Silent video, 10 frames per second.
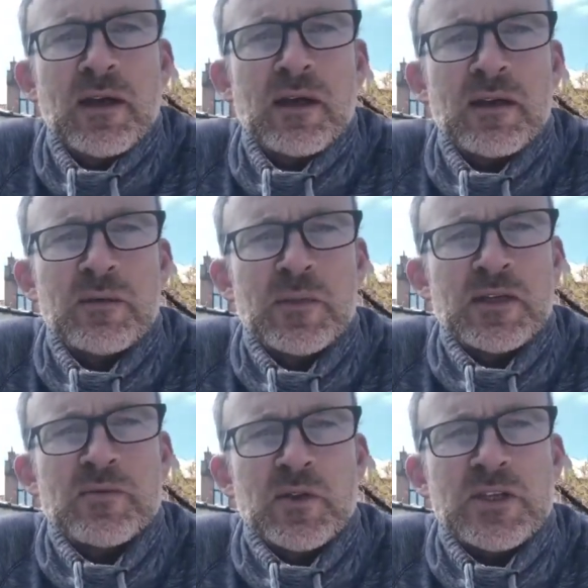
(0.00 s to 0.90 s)
it
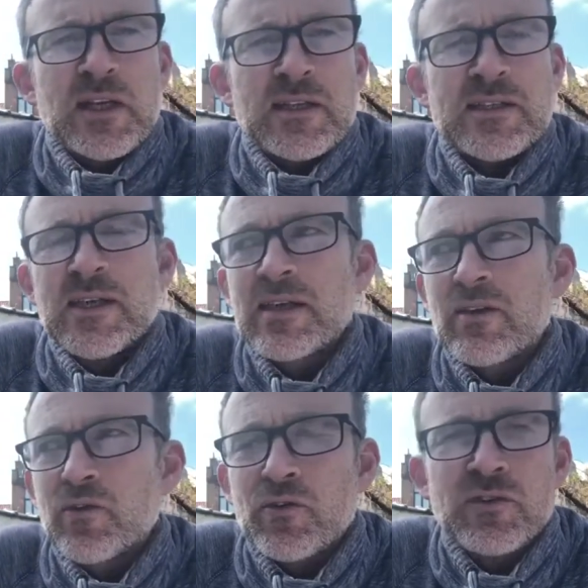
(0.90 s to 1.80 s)
means much less
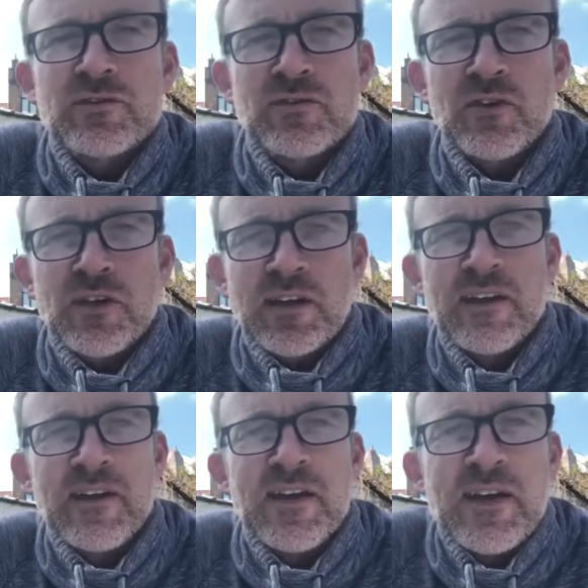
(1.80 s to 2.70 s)
or nothing.
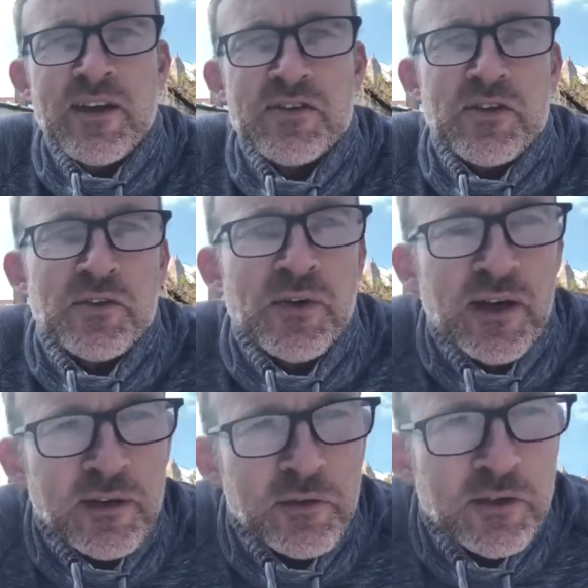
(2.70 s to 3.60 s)
So
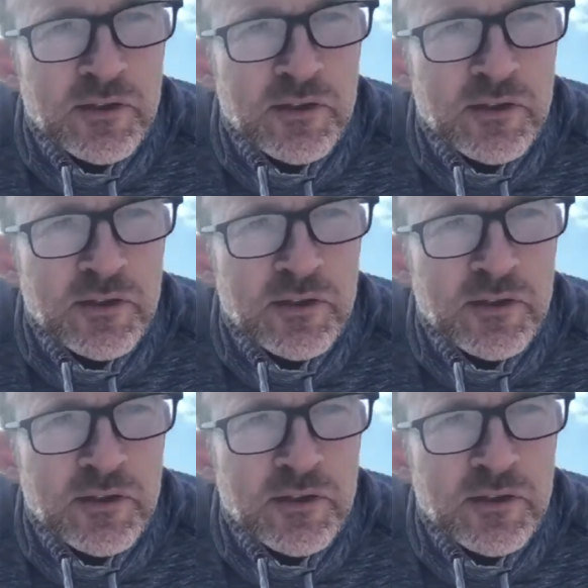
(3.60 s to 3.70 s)
I'm going